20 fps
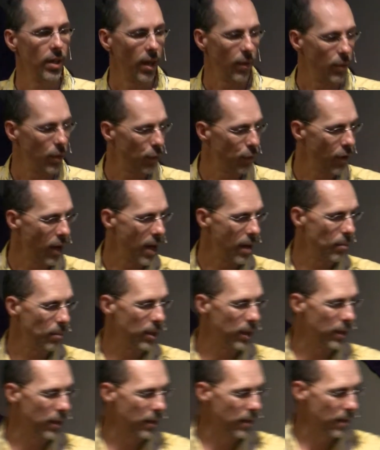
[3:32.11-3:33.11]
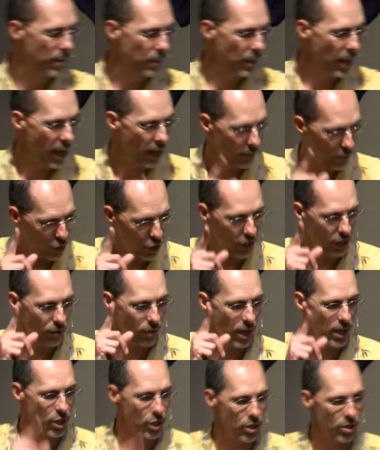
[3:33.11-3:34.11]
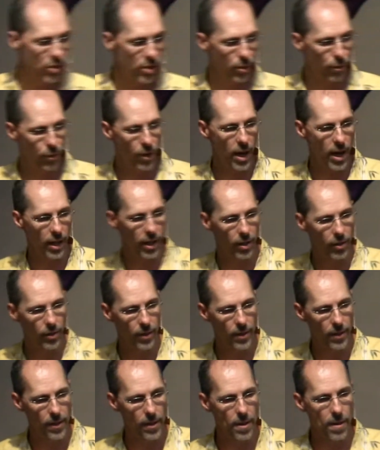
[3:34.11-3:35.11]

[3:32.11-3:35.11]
of the family and of generations to follow.